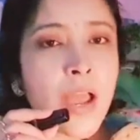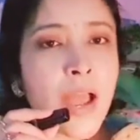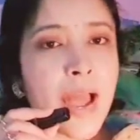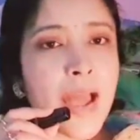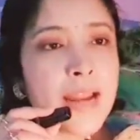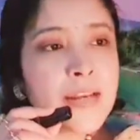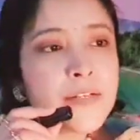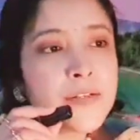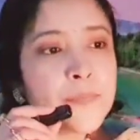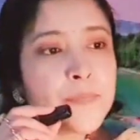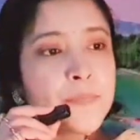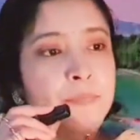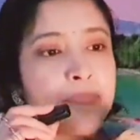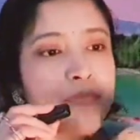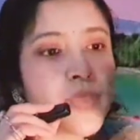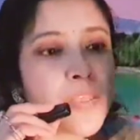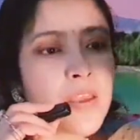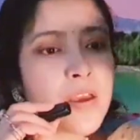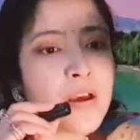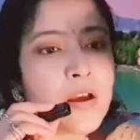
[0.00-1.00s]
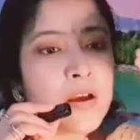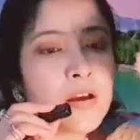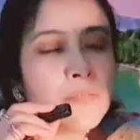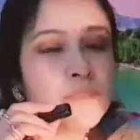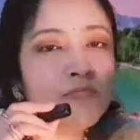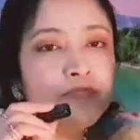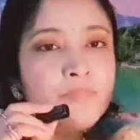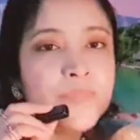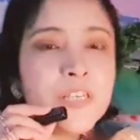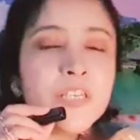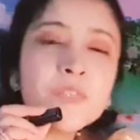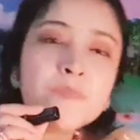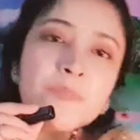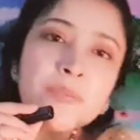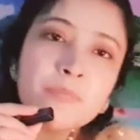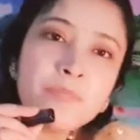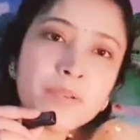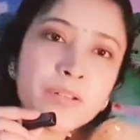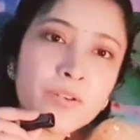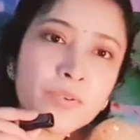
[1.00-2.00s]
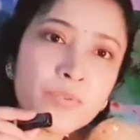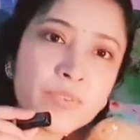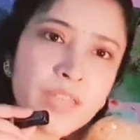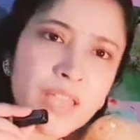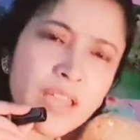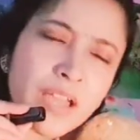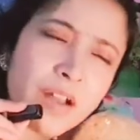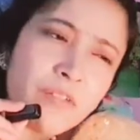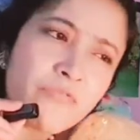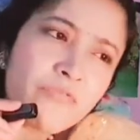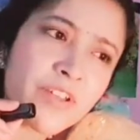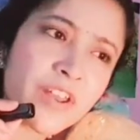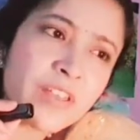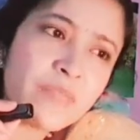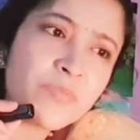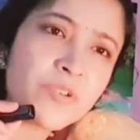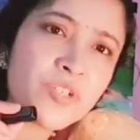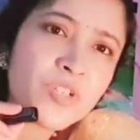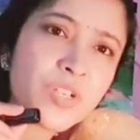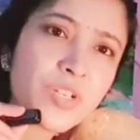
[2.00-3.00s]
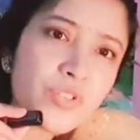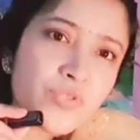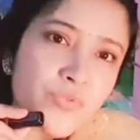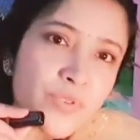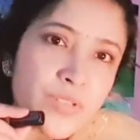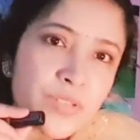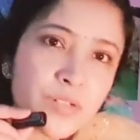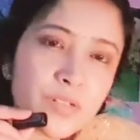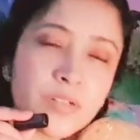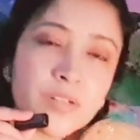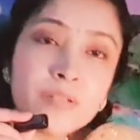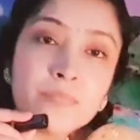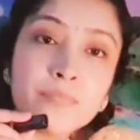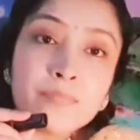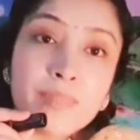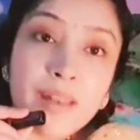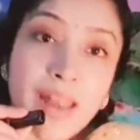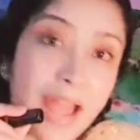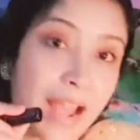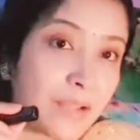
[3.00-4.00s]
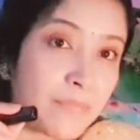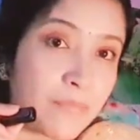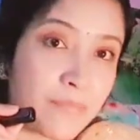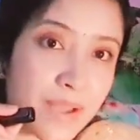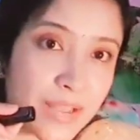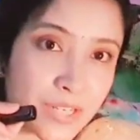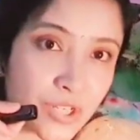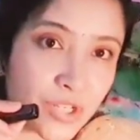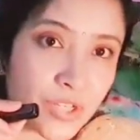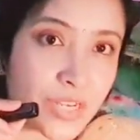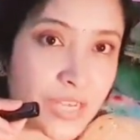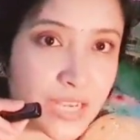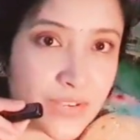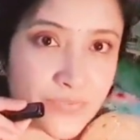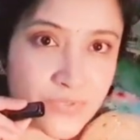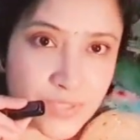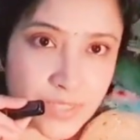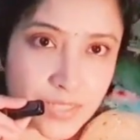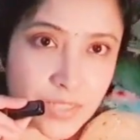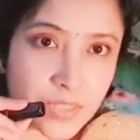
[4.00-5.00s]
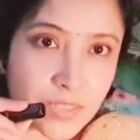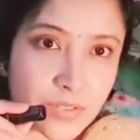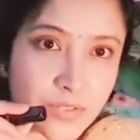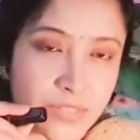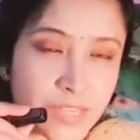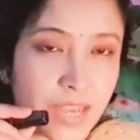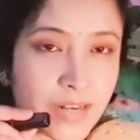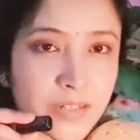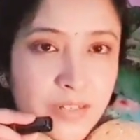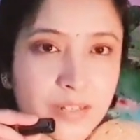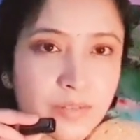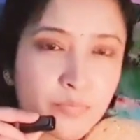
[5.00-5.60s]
And these people, they are very much interested in black magic. I have seen Saturn in